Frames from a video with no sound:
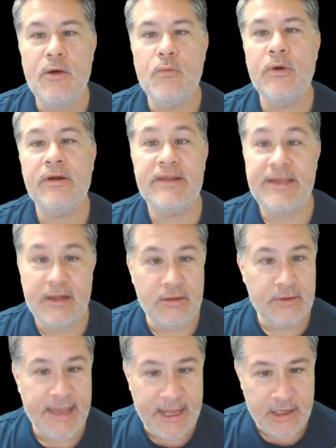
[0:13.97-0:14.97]
where the
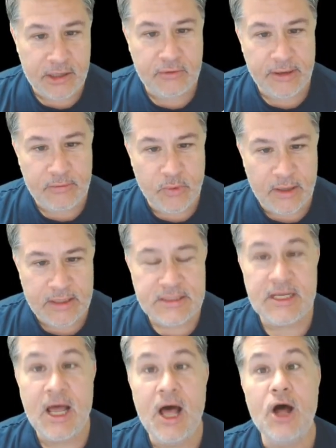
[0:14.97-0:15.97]
yellow category
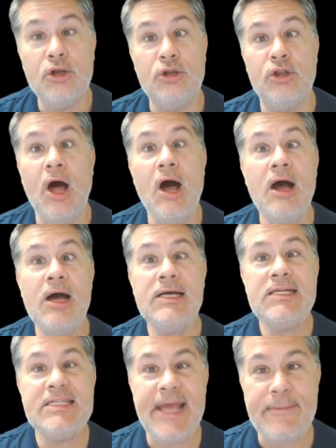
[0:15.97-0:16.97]
was
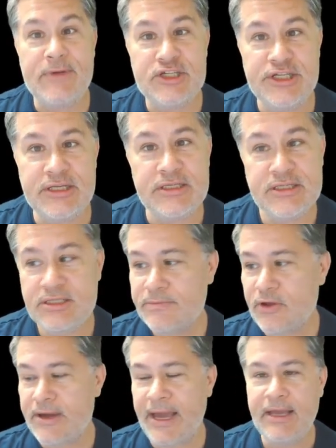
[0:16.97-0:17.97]
long sandwiches.
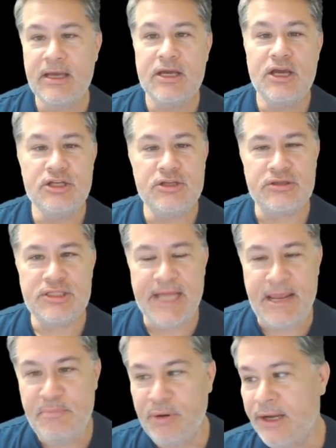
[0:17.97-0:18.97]
Okay, so
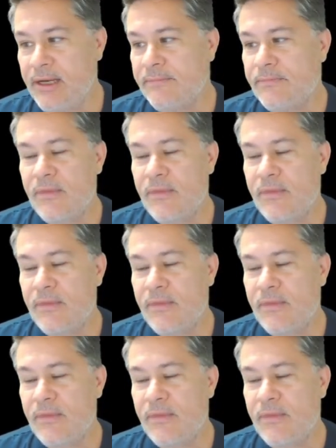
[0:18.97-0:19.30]
stay put.